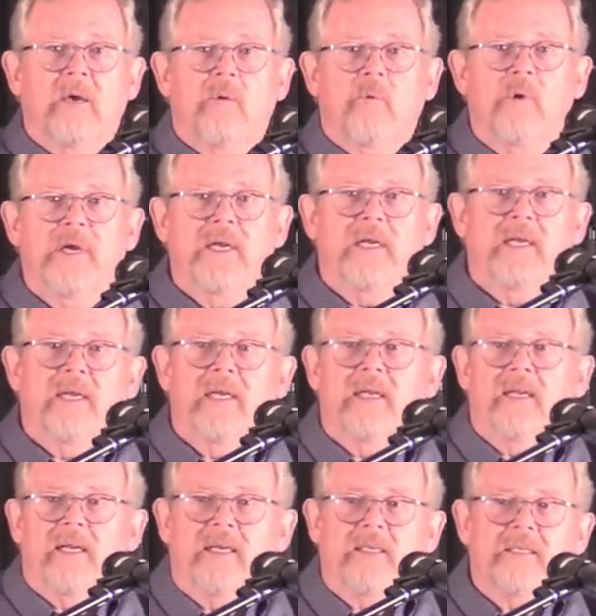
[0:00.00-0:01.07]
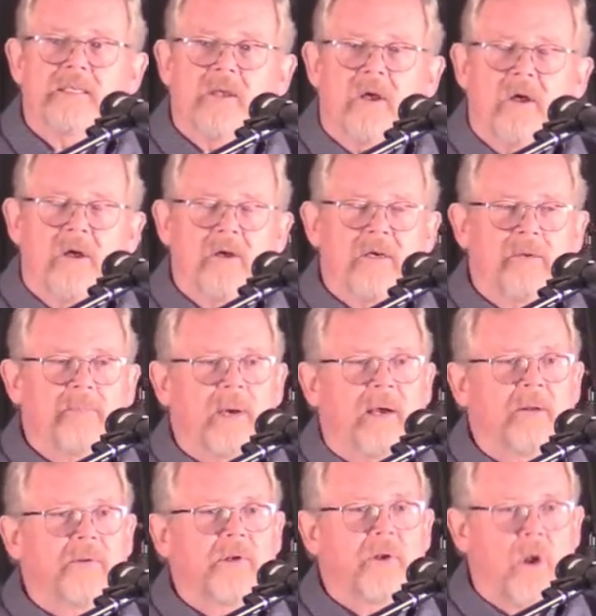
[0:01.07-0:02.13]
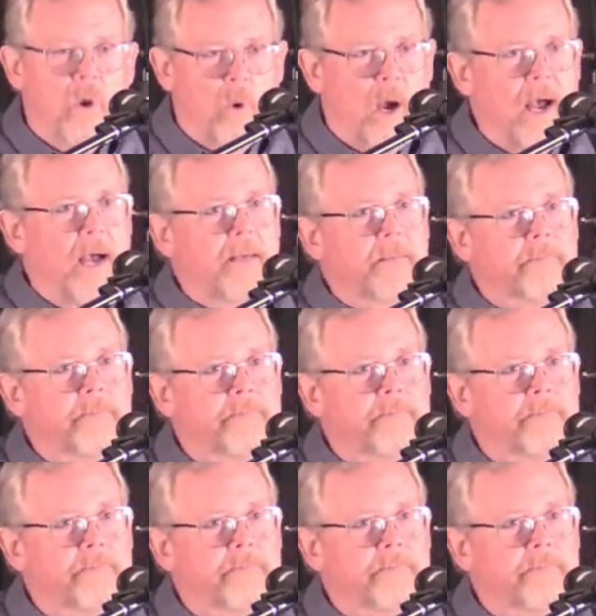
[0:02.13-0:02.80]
We need a song about Noah.